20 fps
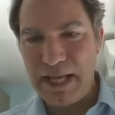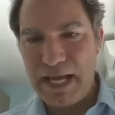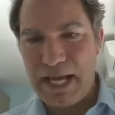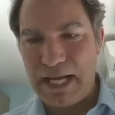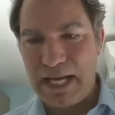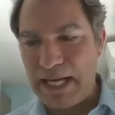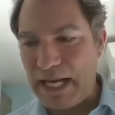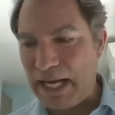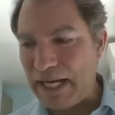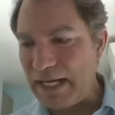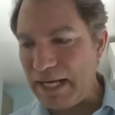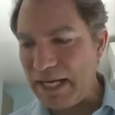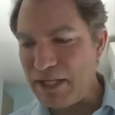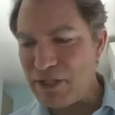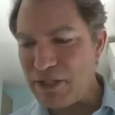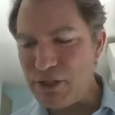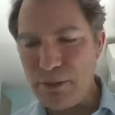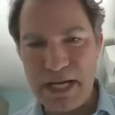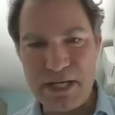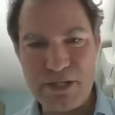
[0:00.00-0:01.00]
I, would like
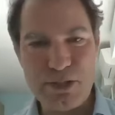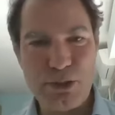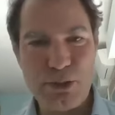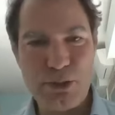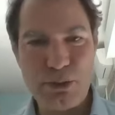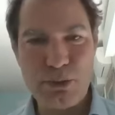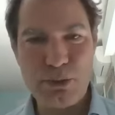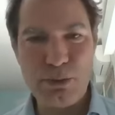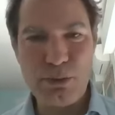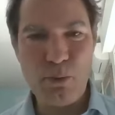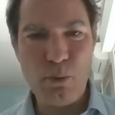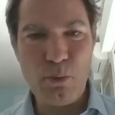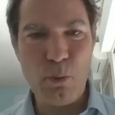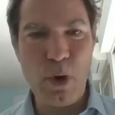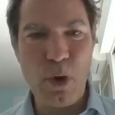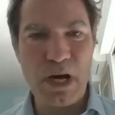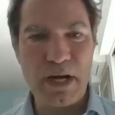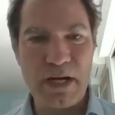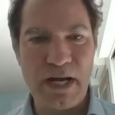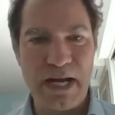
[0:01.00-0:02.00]
to ask you
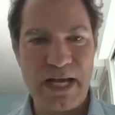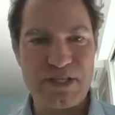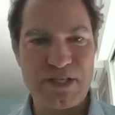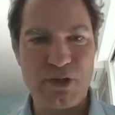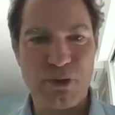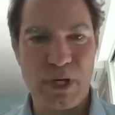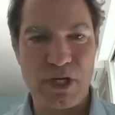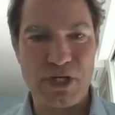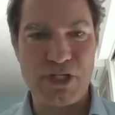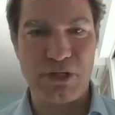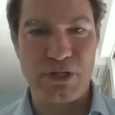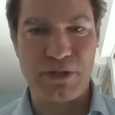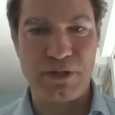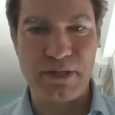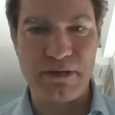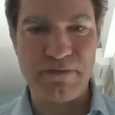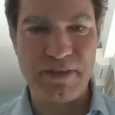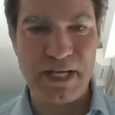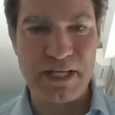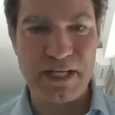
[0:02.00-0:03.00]
one last question,
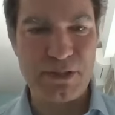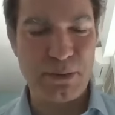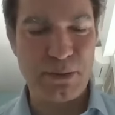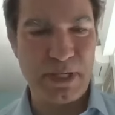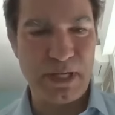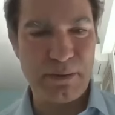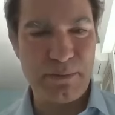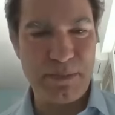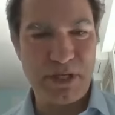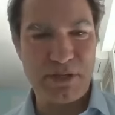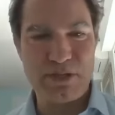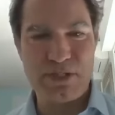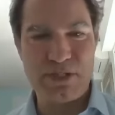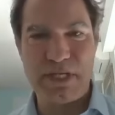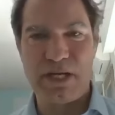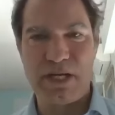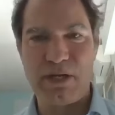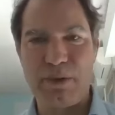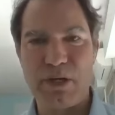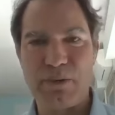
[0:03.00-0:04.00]
if that's okay, because
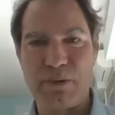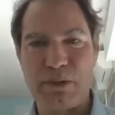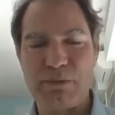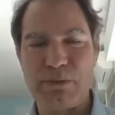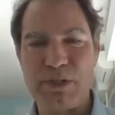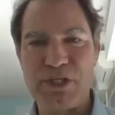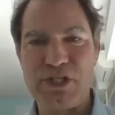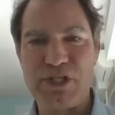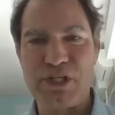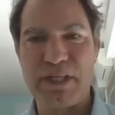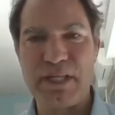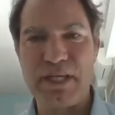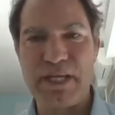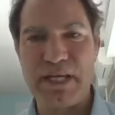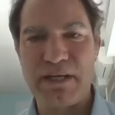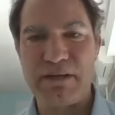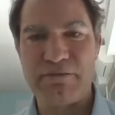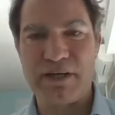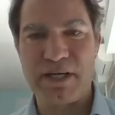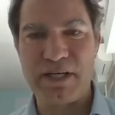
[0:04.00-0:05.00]
anyway, yeah. we're reaching the
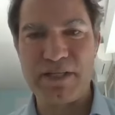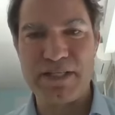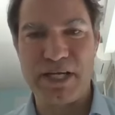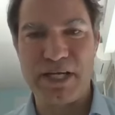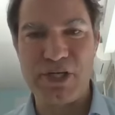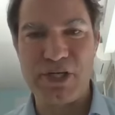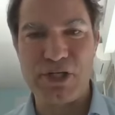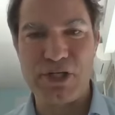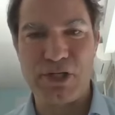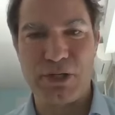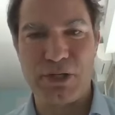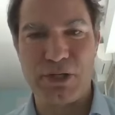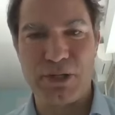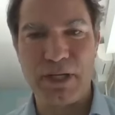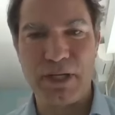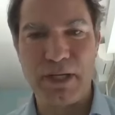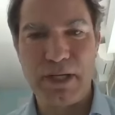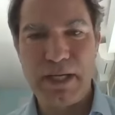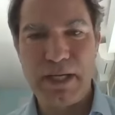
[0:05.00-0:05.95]
end of, our session.